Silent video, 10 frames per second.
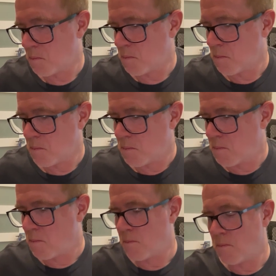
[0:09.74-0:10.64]

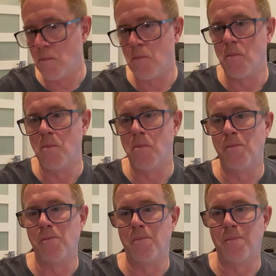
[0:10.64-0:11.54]

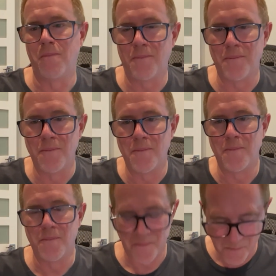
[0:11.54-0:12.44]

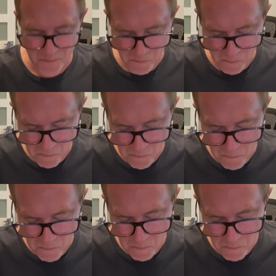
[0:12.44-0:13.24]
[no speech]